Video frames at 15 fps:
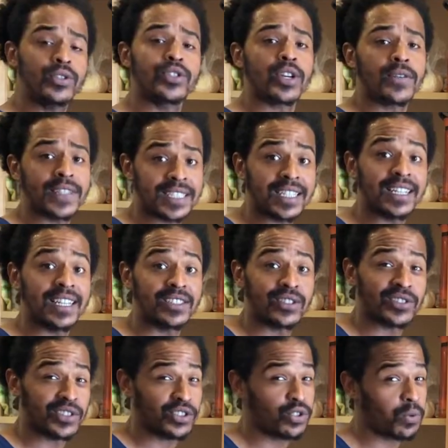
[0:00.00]
servings of
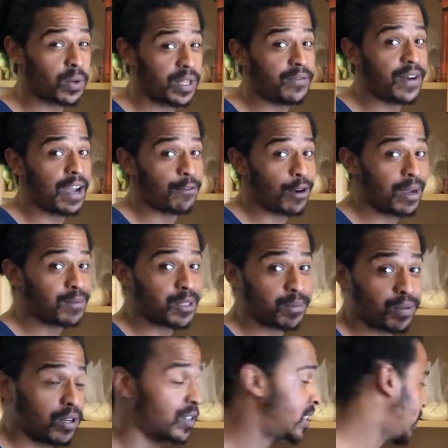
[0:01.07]
lentils is 25 grams of
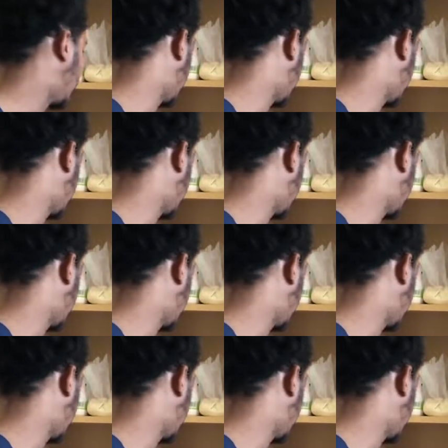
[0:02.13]
protein